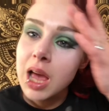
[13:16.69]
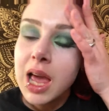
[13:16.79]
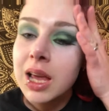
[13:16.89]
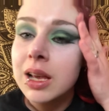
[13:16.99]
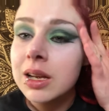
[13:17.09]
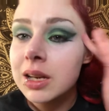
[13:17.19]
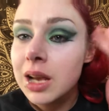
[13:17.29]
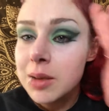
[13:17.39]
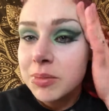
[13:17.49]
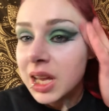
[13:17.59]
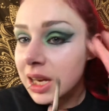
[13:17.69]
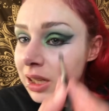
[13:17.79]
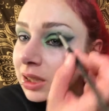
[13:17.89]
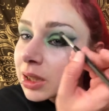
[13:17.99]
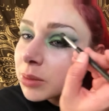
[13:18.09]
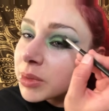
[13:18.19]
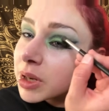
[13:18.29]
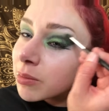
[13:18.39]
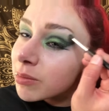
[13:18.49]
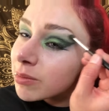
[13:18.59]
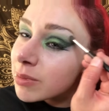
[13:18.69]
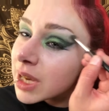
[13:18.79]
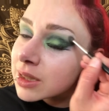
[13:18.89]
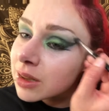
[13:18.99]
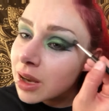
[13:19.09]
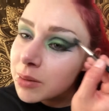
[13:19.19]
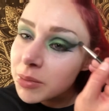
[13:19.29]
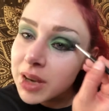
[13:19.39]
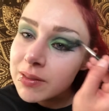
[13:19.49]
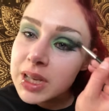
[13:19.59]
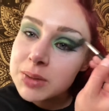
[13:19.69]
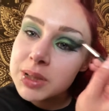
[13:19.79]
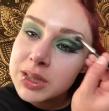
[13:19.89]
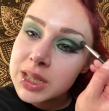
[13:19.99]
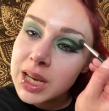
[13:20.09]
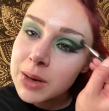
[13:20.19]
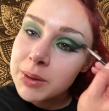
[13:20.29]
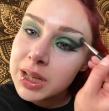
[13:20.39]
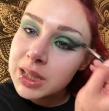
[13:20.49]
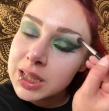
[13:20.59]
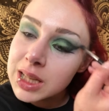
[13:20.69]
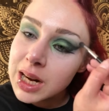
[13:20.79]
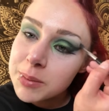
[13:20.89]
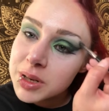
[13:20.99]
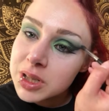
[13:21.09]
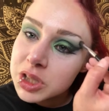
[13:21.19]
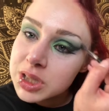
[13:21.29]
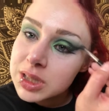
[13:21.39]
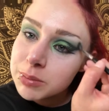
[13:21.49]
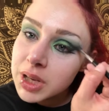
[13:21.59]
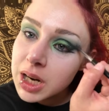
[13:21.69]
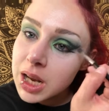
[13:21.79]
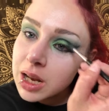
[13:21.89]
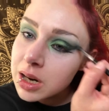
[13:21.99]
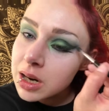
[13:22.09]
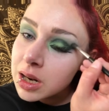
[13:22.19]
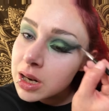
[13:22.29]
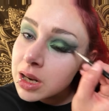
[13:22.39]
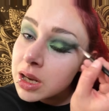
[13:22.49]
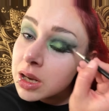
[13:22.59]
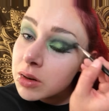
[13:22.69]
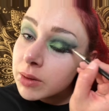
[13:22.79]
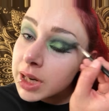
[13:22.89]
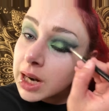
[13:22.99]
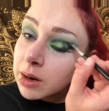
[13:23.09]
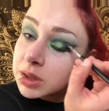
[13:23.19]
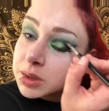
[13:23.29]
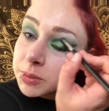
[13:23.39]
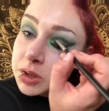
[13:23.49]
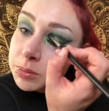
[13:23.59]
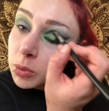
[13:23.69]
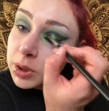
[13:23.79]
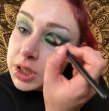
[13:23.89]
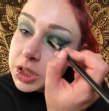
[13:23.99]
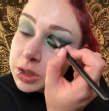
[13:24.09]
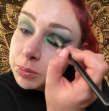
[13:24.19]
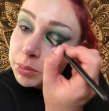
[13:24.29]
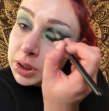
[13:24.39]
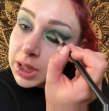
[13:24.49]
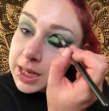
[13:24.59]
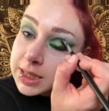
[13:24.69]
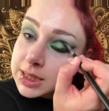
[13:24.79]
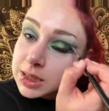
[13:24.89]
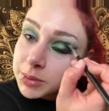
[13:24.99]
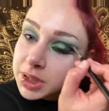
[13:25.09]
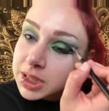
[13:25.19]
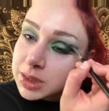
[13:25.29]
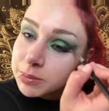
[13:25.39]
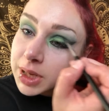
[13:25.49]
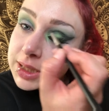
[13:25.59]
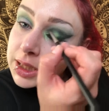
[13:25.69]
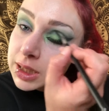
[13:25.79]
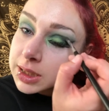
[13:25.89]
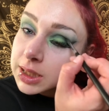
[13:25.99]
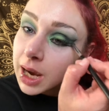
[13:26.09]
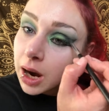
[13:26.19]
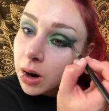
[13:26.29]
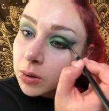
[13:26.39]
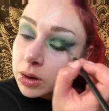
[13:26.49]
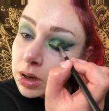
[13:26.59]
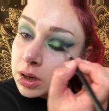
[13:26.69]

And I'm getting a little bit of mess on my face, but that's okay, we can clean that up in just a minute. Right now it's most important to blend some of this messiness out.